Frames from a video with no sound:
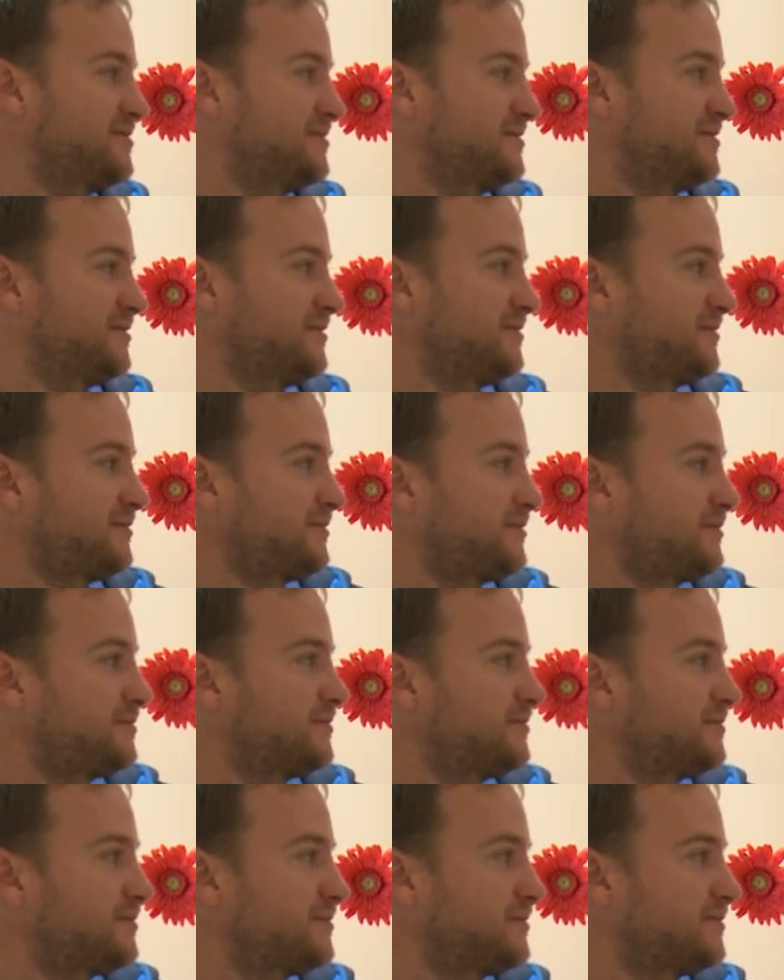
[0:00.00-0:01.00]

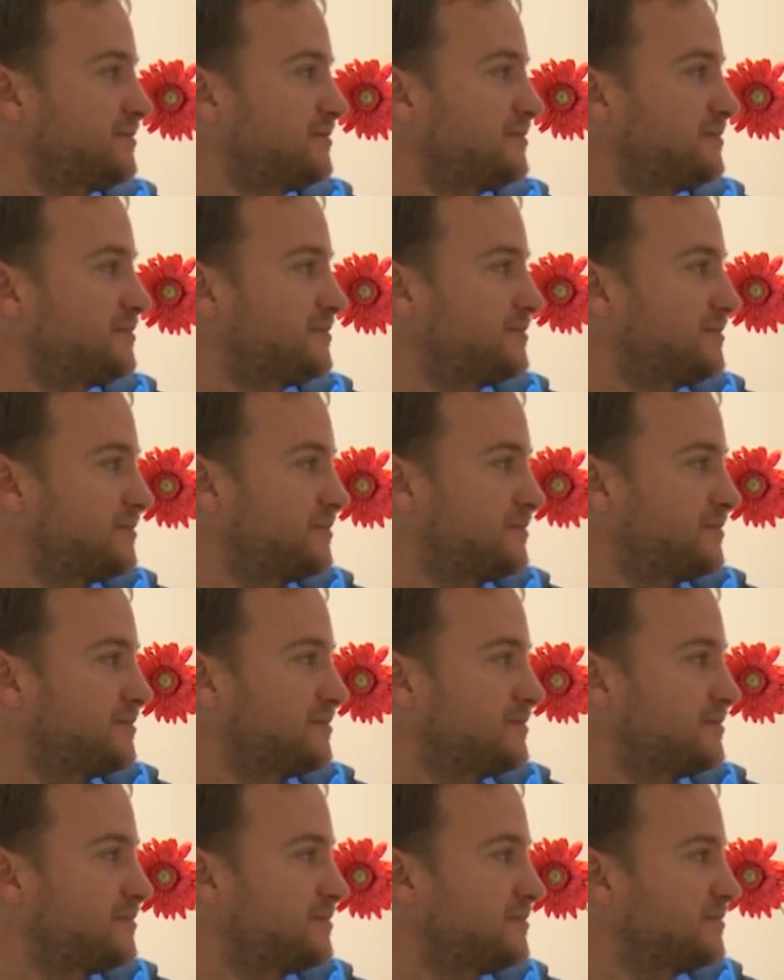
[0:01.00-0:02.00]

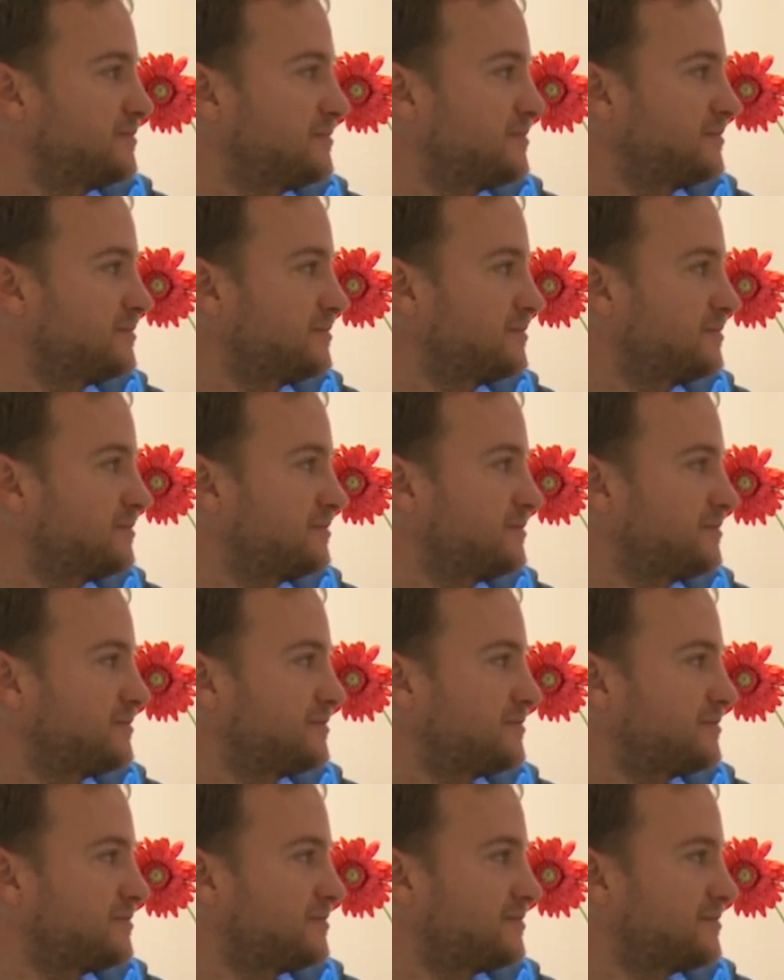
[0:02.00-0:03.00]

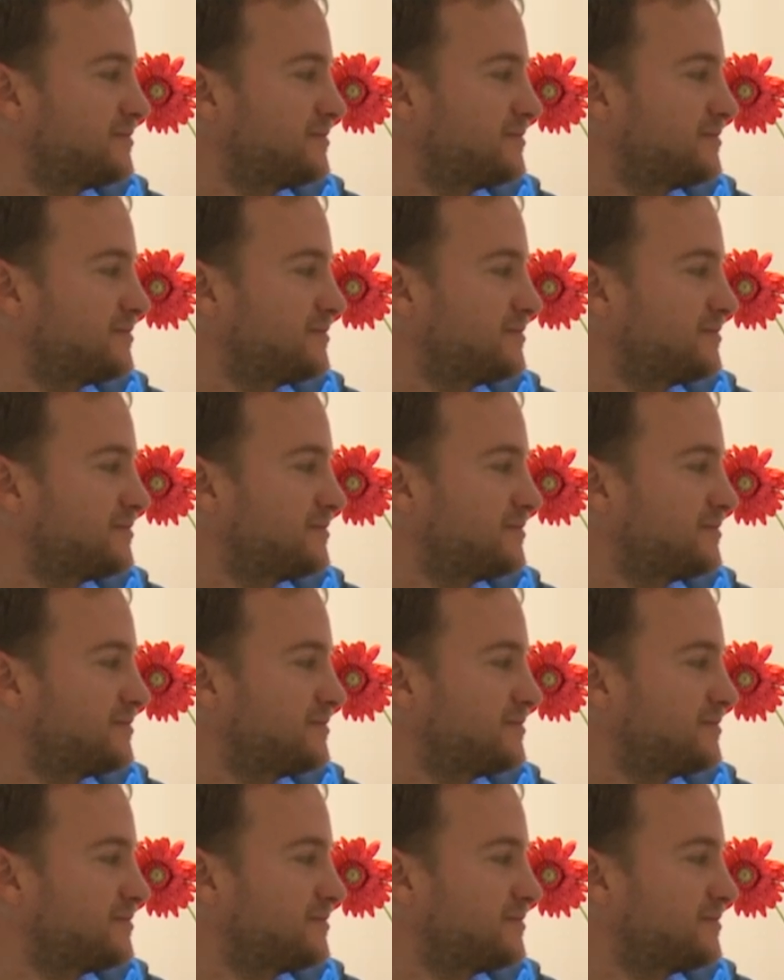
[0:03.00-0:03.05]
(not speaking)